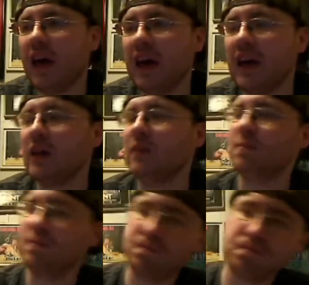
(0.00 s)

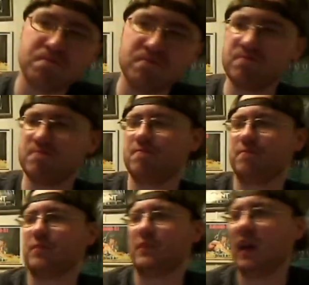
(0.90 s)
and
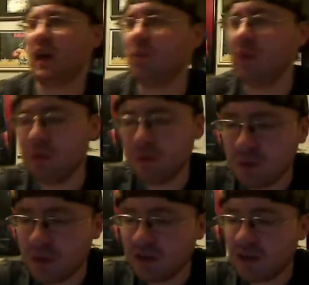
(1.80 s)
I remember a friend
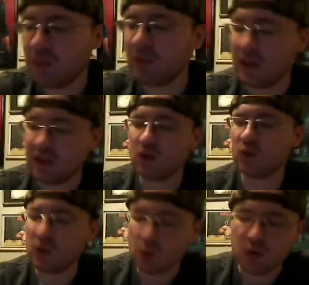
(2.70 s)
of mine telling me that, you
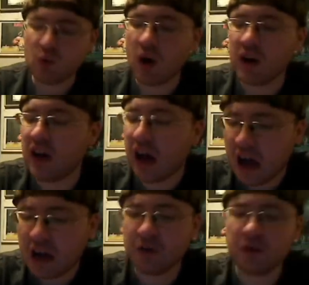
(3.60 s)
know, they really wanted to
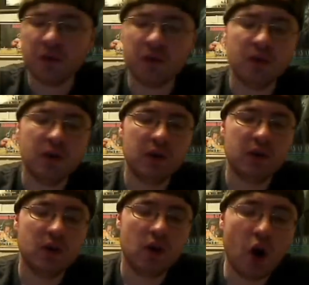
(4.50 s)
honor
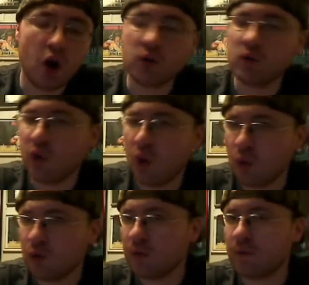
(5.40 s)
Arnold's
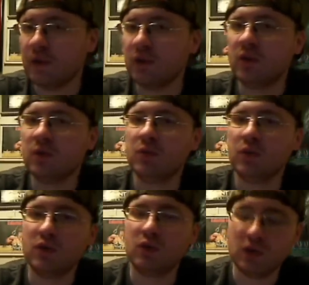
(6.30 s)
older films,
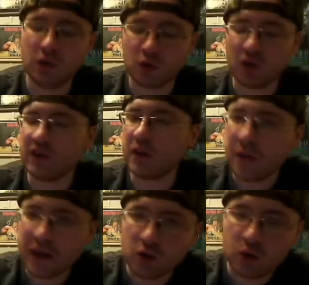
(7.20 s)
or just sort of like a
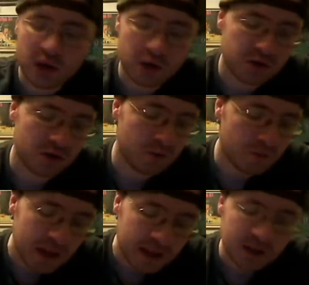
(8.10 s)
thank you letter to the
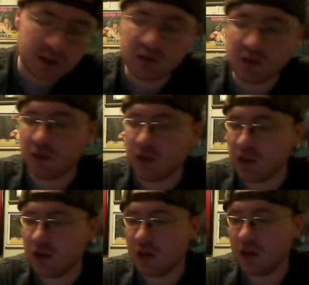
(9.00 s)
fans of
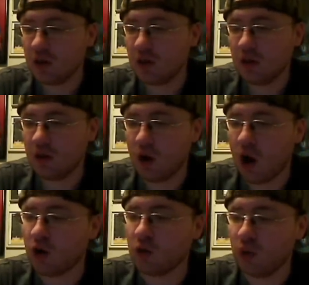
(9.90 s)
the
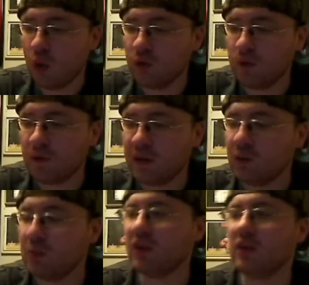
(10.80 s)
Arnold's older
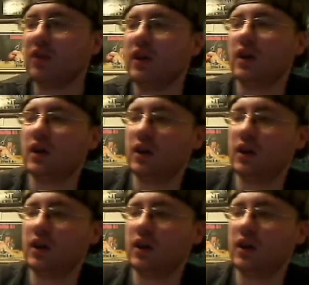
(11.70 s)
flicks, because